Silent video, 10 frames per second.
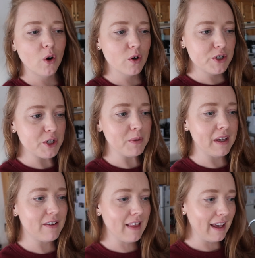Or do you
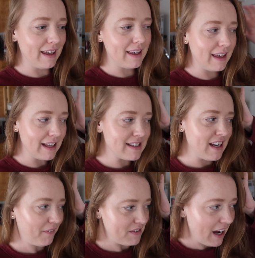like get
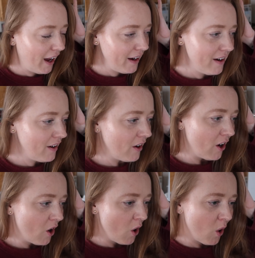stuff done,
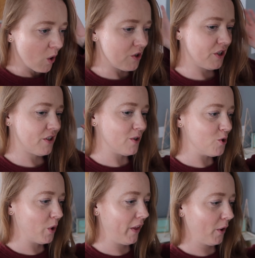or just
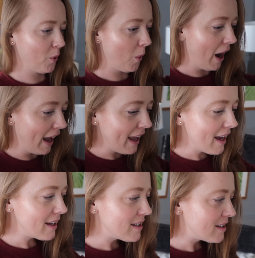enjoy the
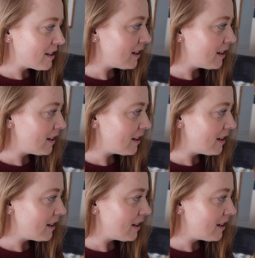quiet?